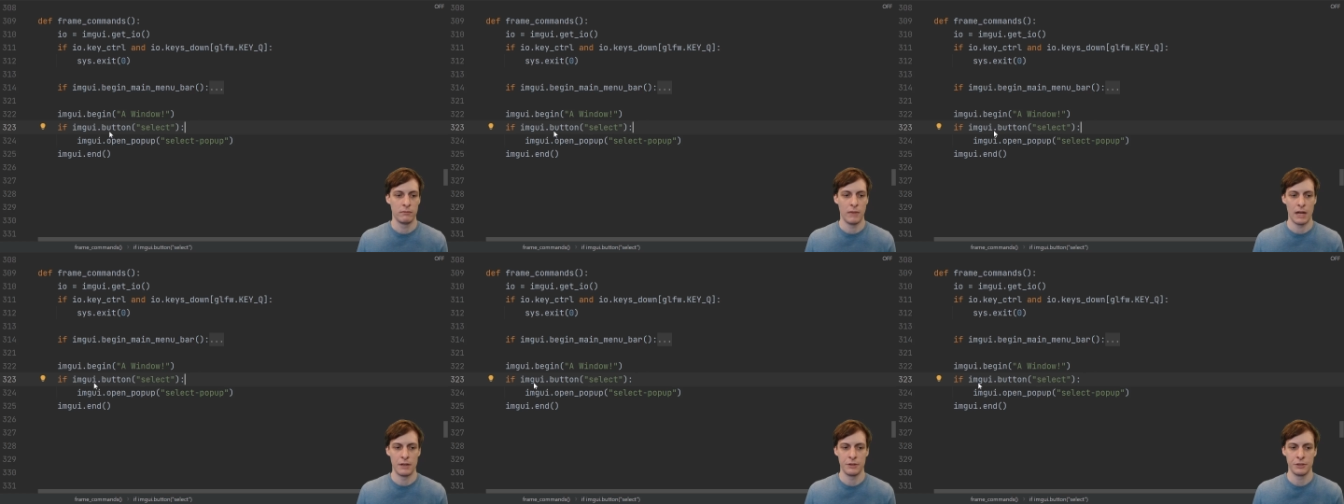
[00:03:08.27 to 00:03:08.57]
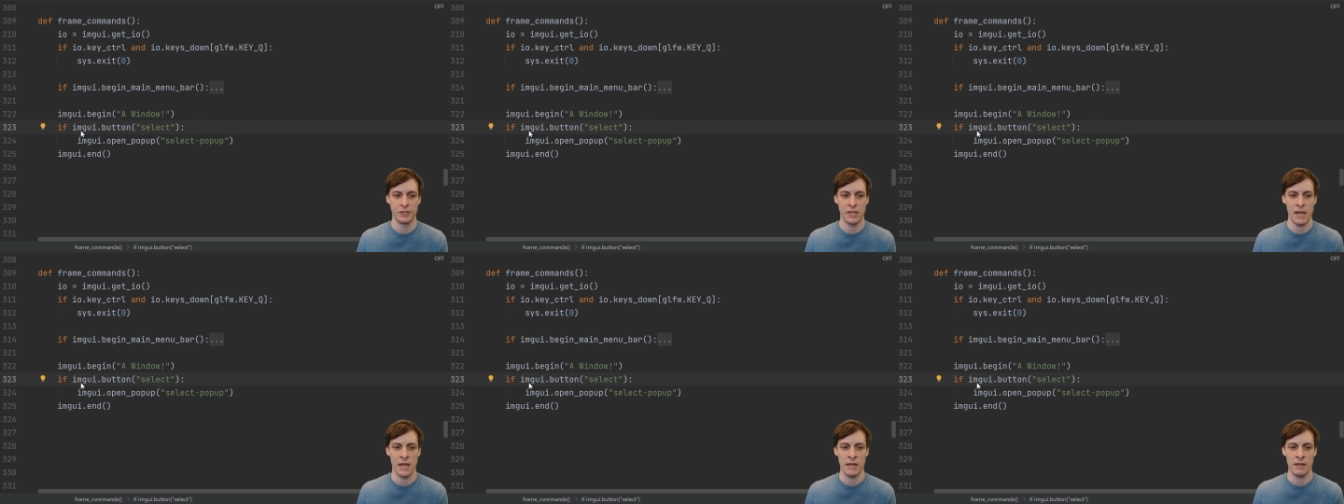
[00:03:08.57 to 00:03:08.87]
I just
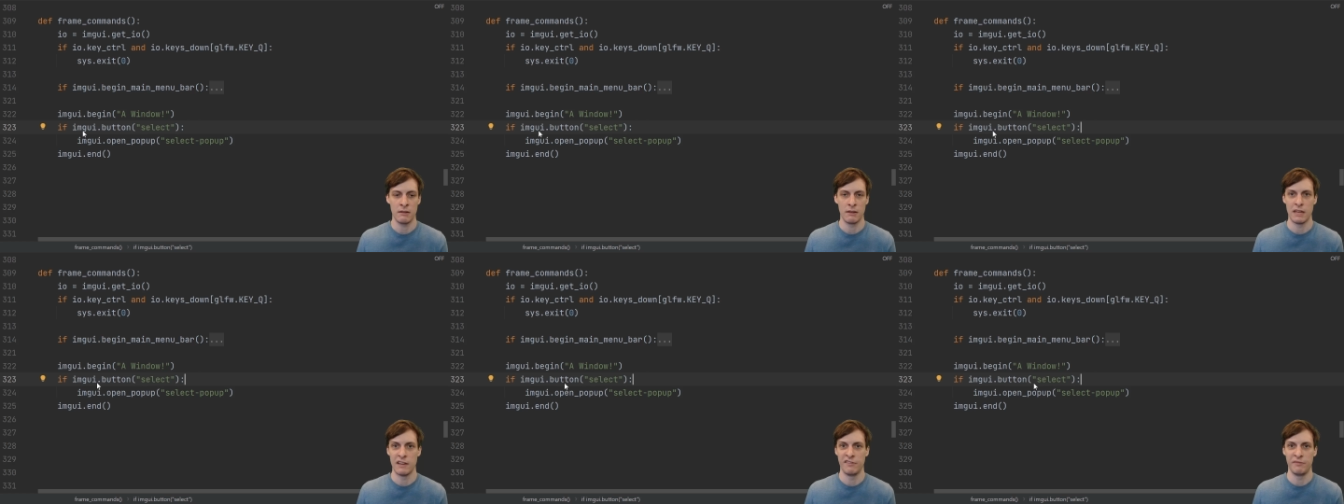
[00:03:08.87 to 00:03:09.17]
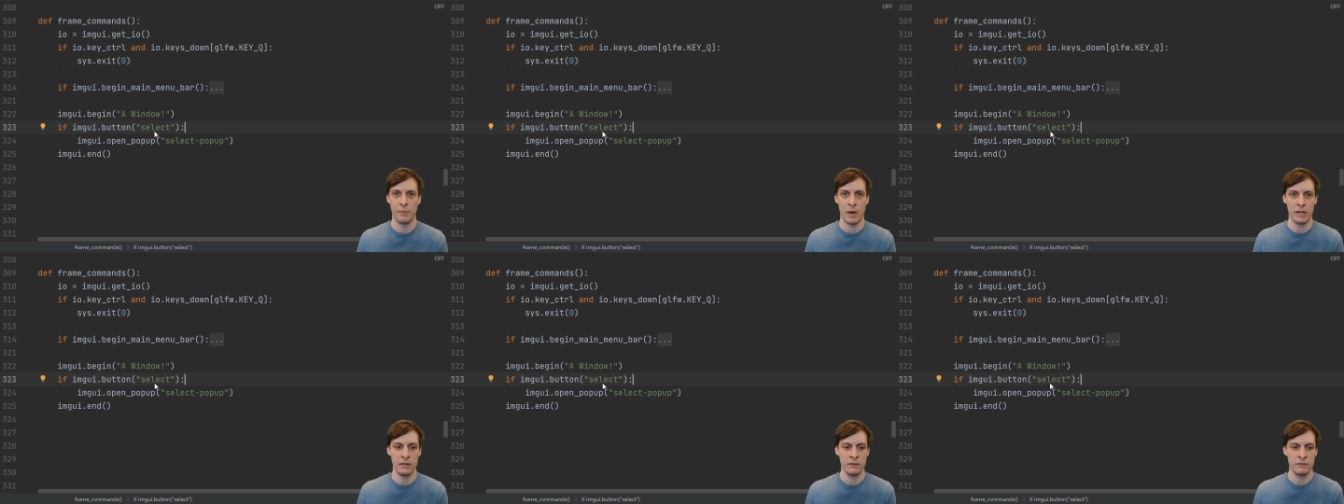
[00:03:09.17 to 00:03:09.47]
say if
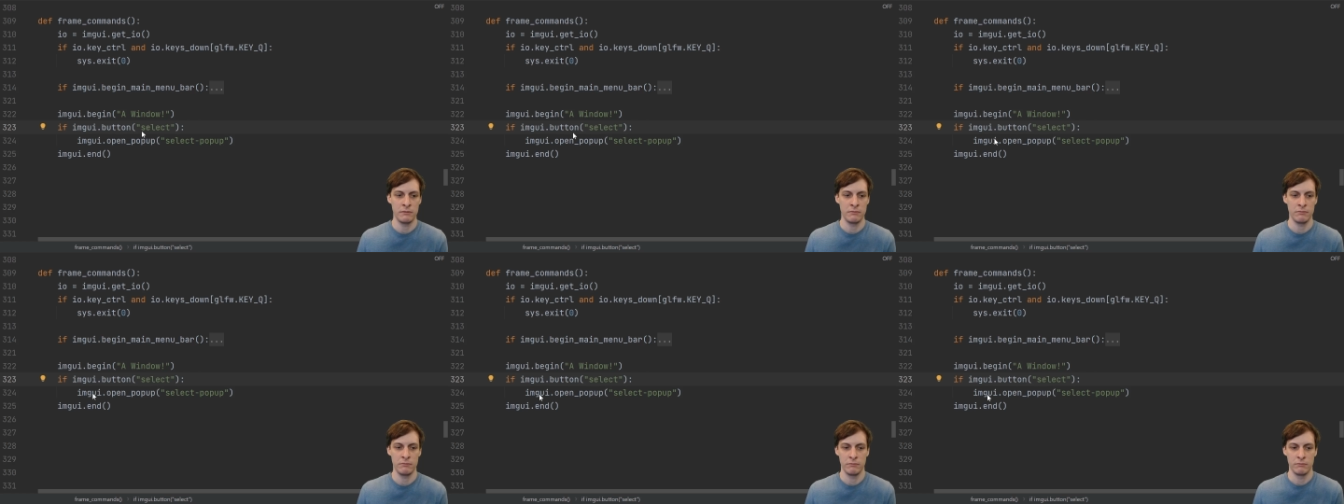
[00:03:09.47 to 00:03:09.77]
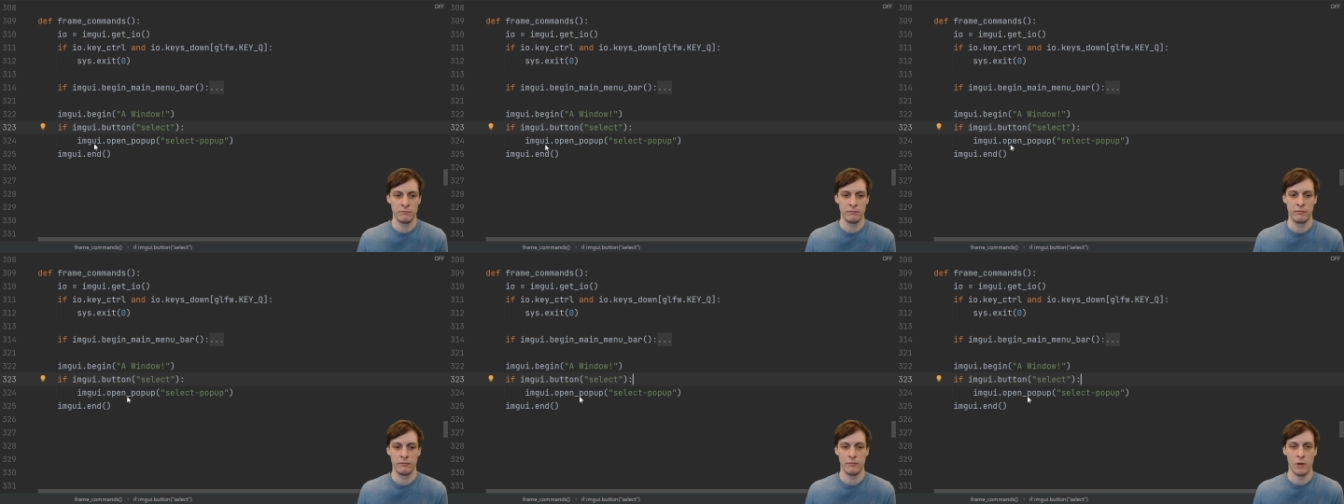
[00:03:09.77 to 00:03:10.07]
button,
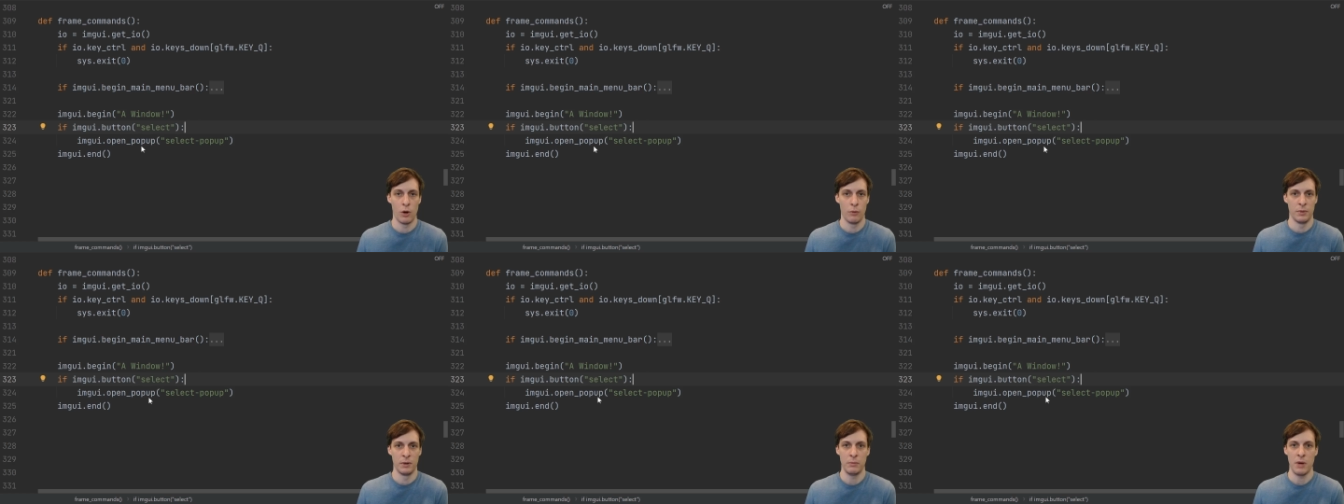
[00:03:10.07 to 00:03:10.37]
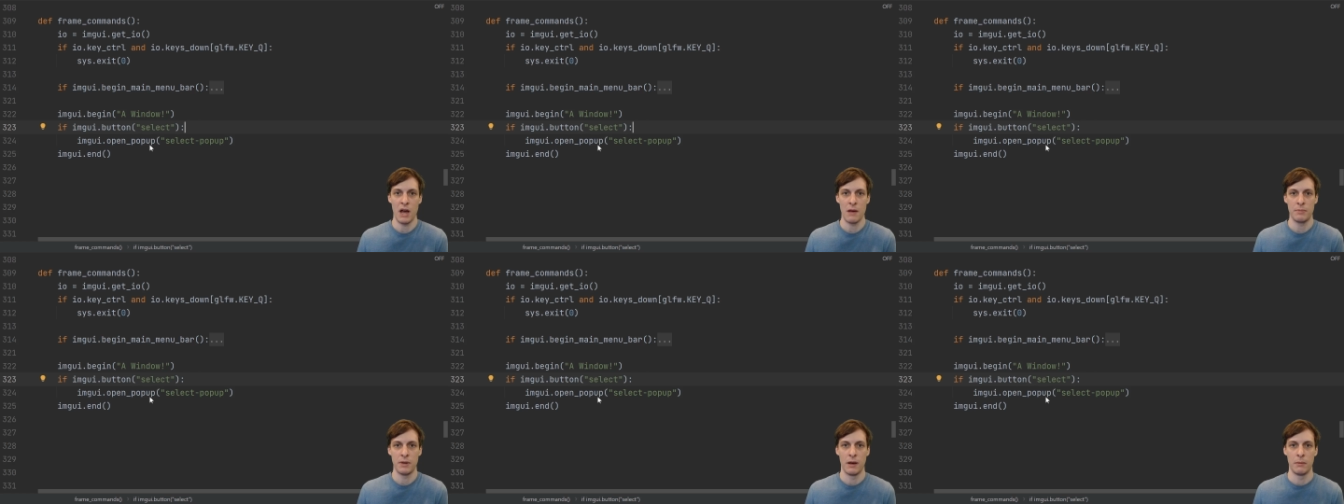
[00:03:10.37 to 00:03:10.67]
open
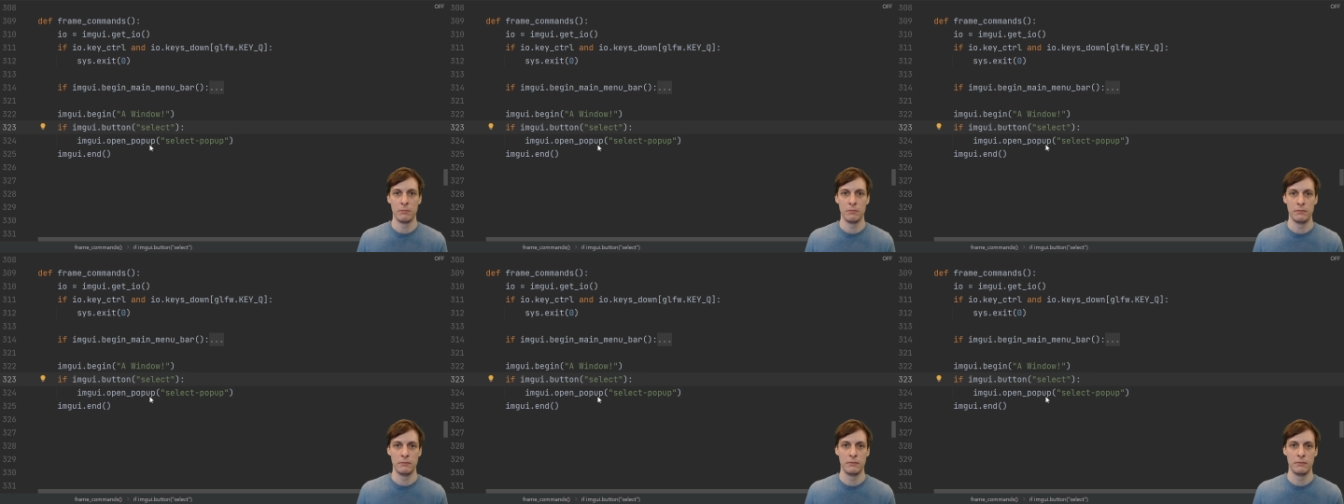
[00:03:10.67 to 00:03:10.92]
pop-up.